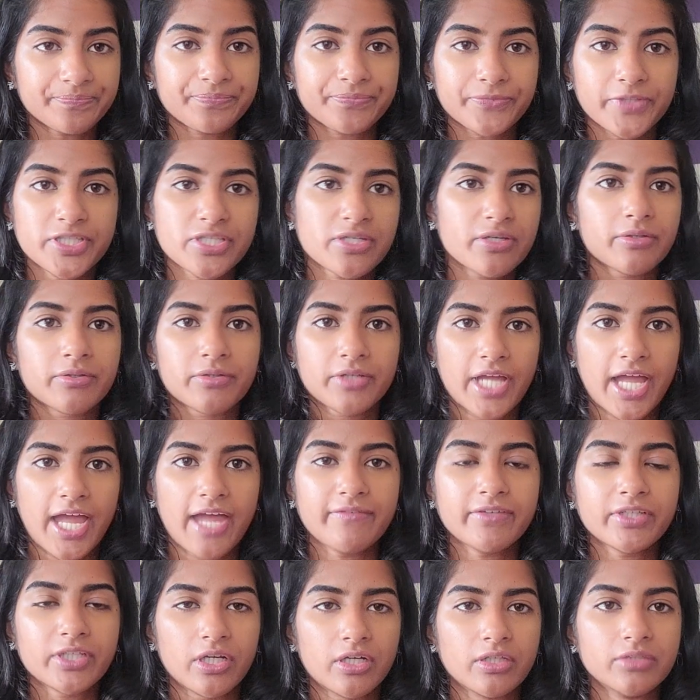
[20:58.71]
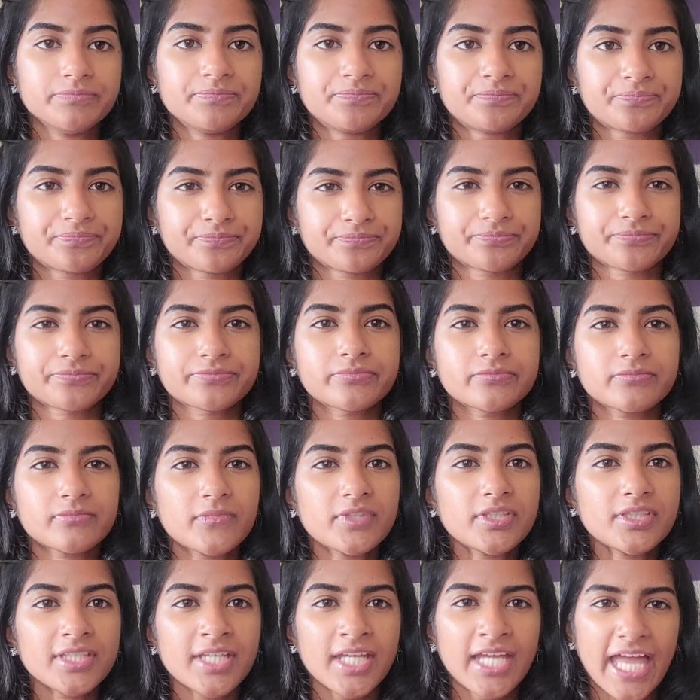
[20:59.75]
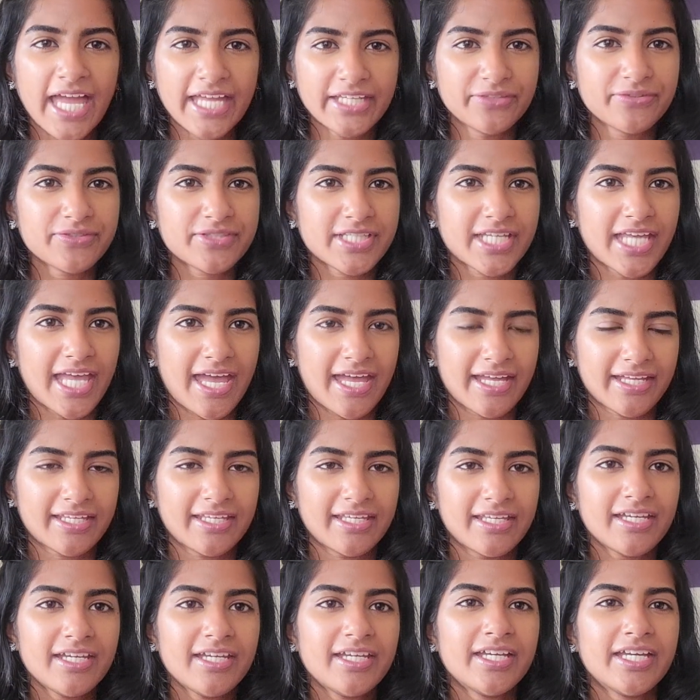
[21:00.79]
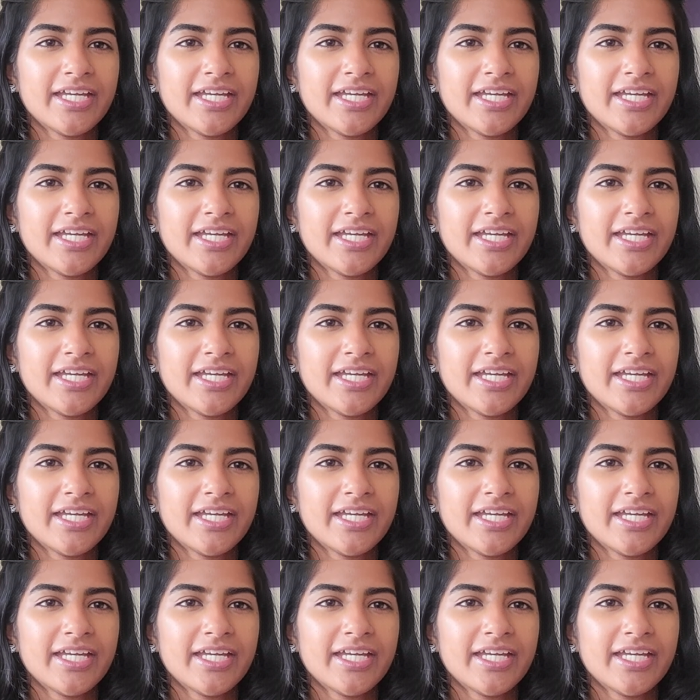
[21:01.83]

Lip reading: So have a go at using Anki.